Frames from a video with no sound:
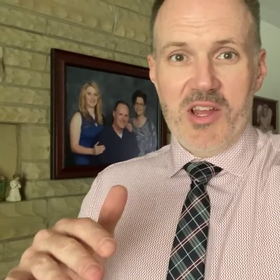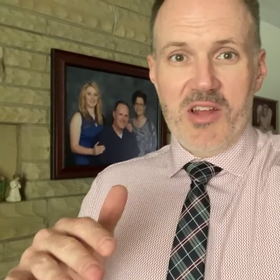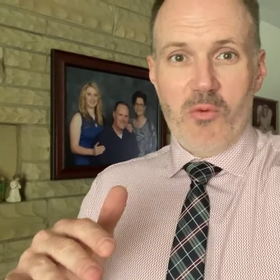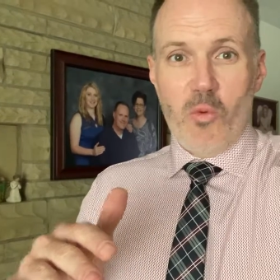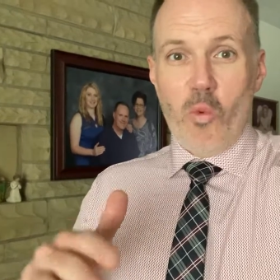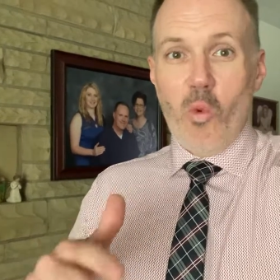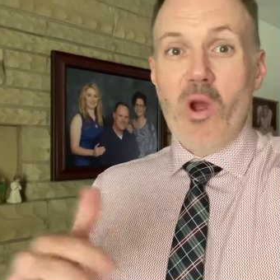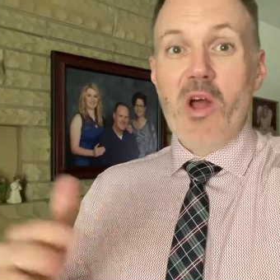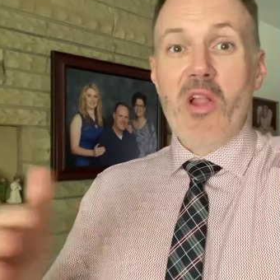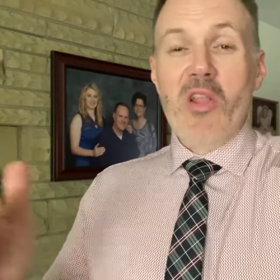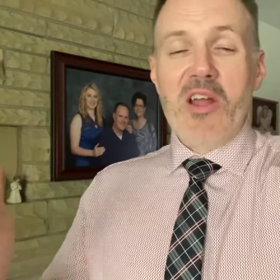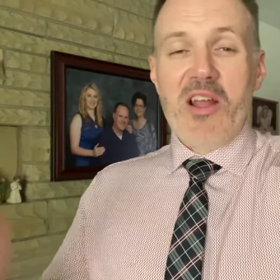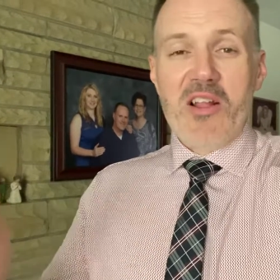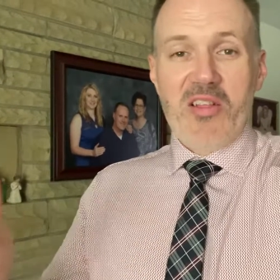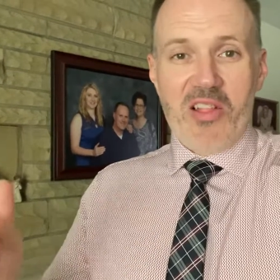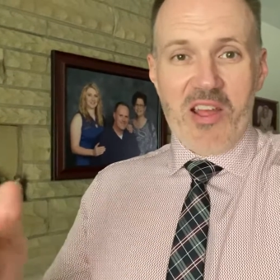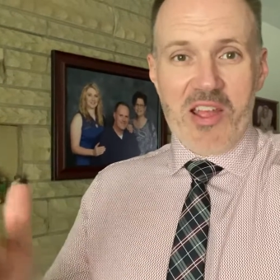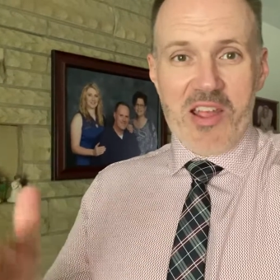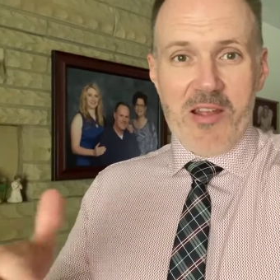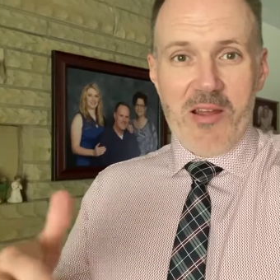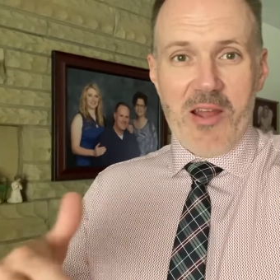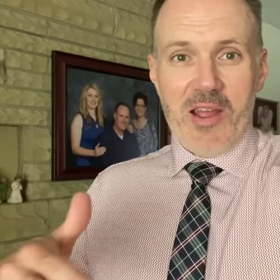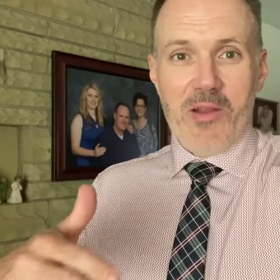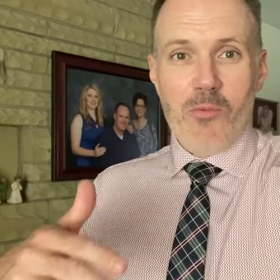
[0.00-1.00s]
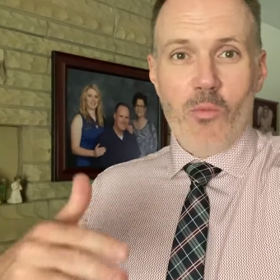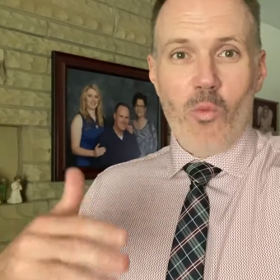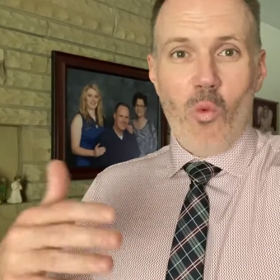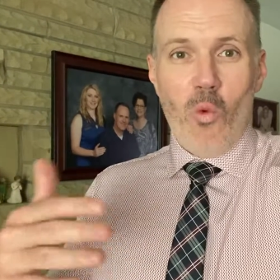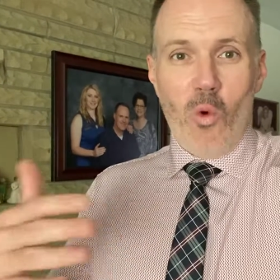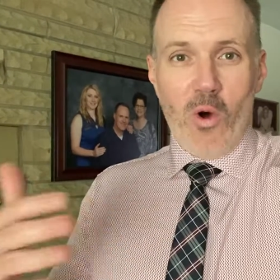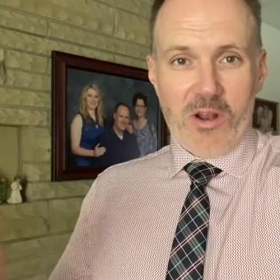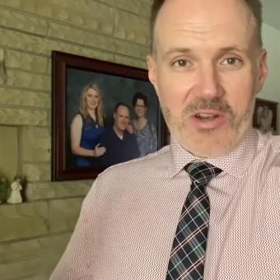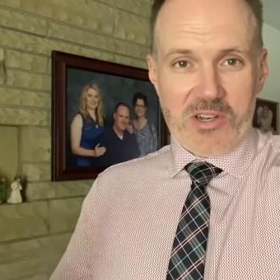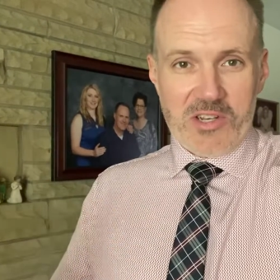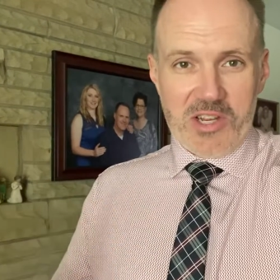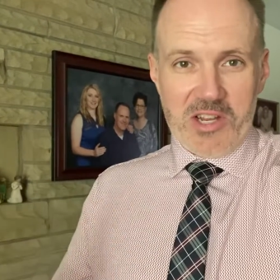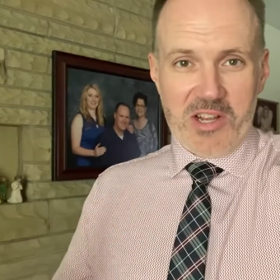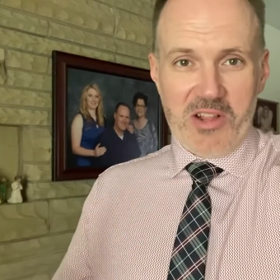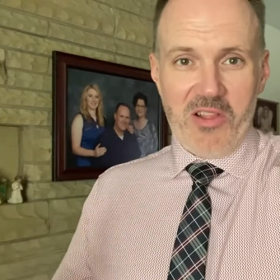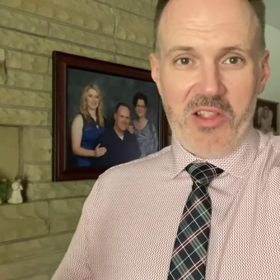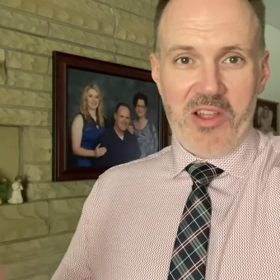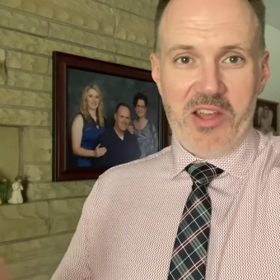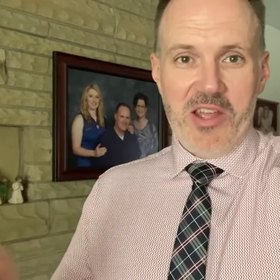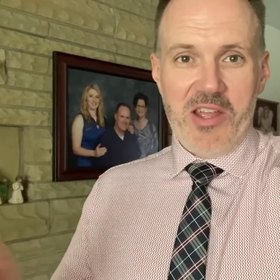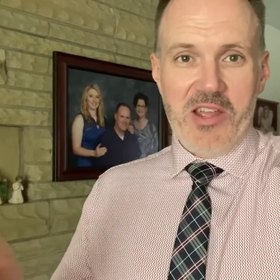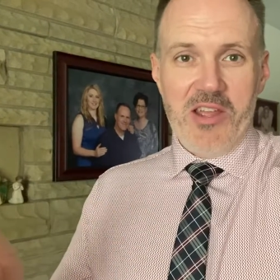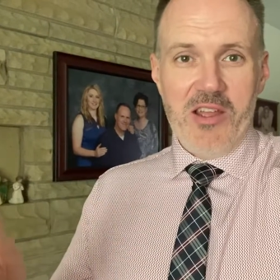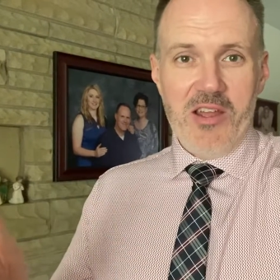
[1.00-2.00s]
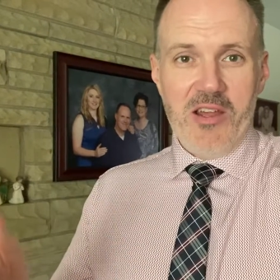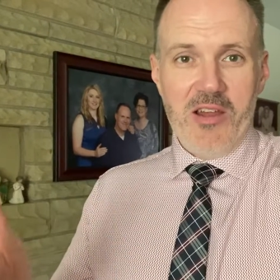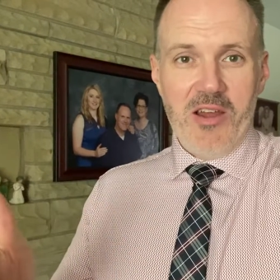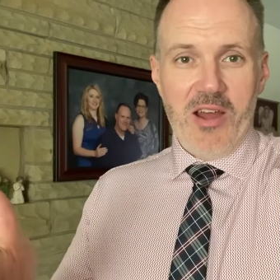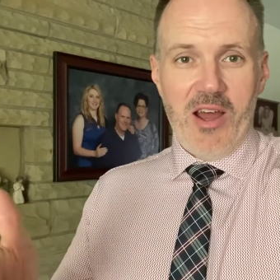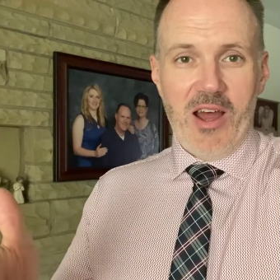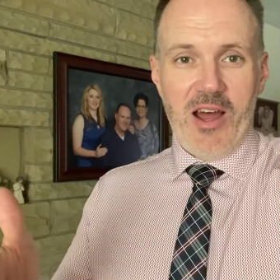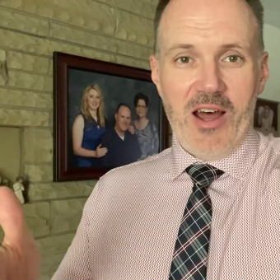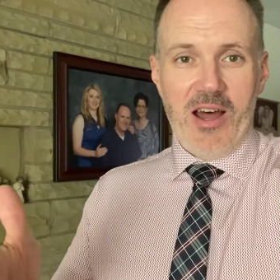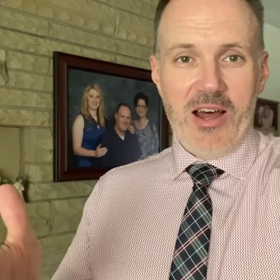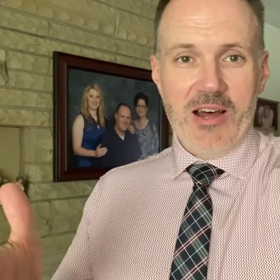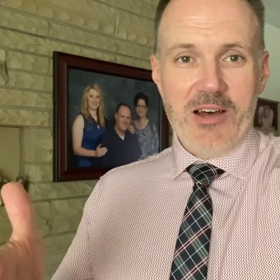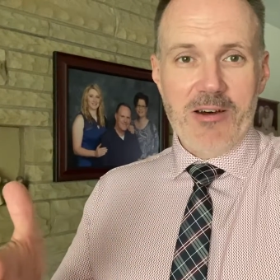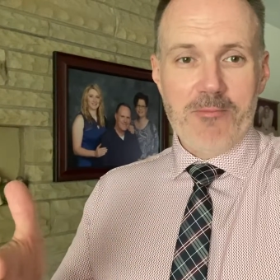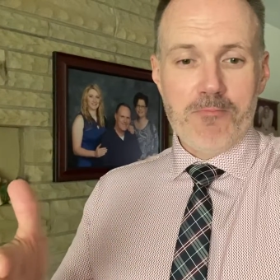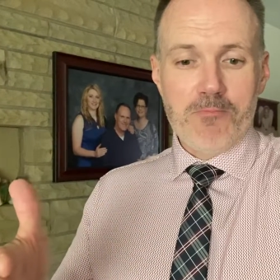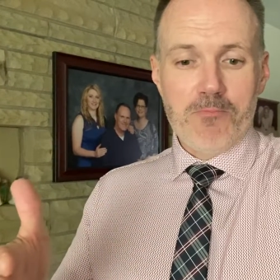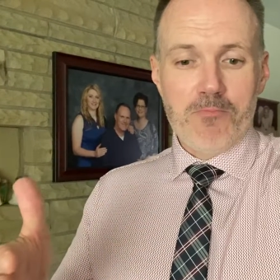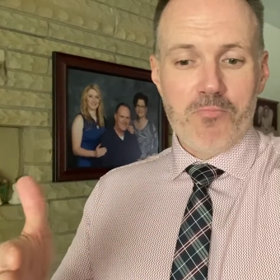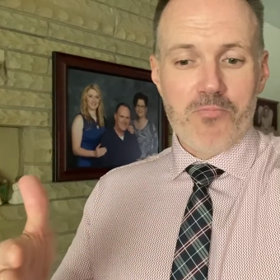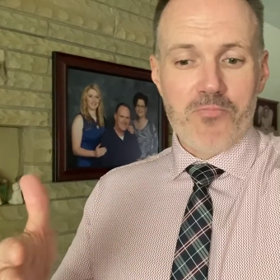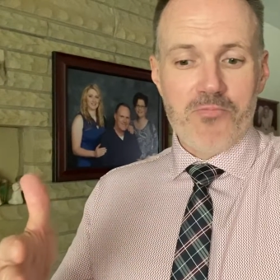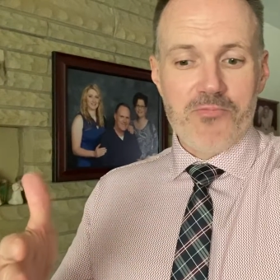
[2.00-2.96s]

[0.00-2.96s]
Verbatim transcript: willingly and wantingly um,